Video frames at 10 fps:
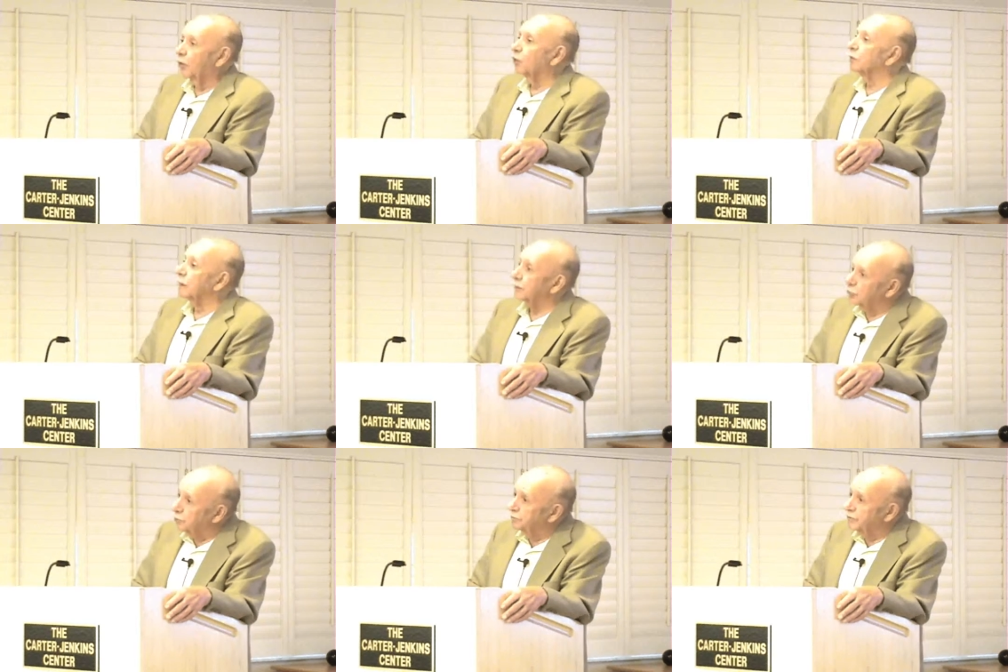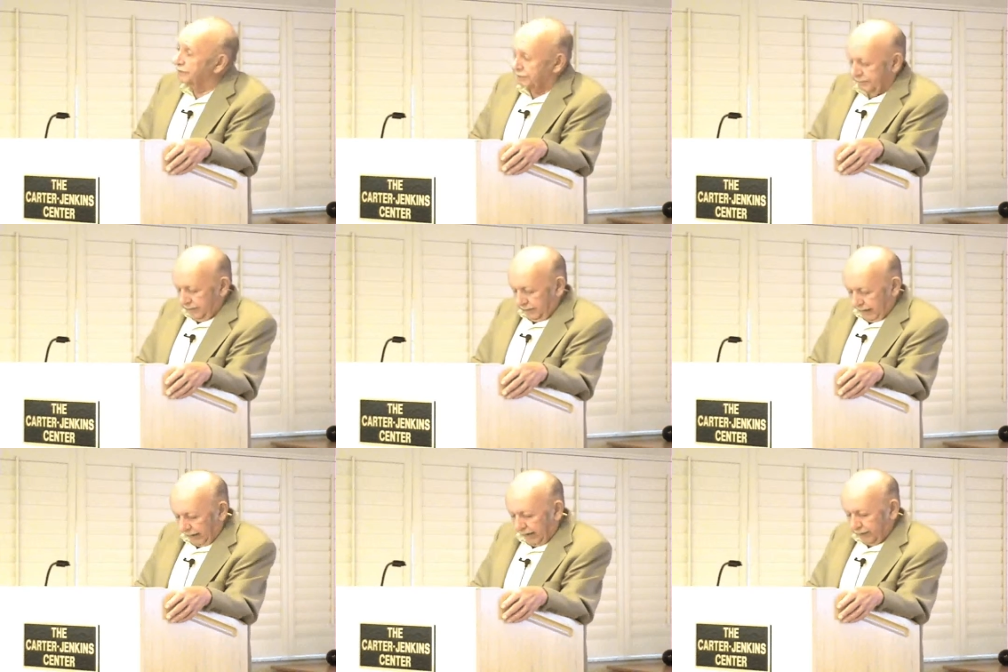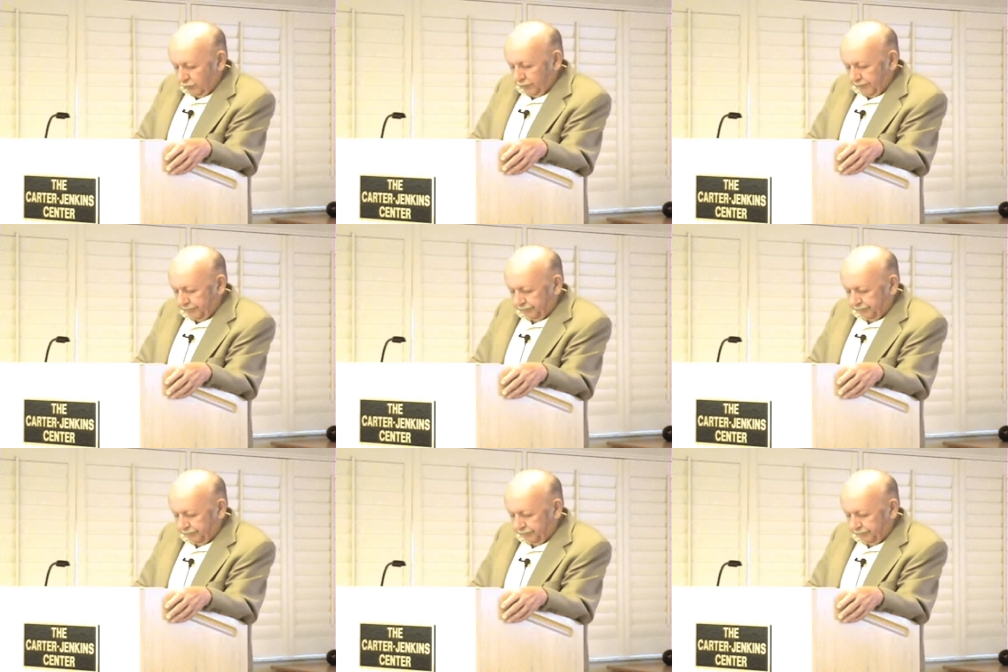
or an object out there.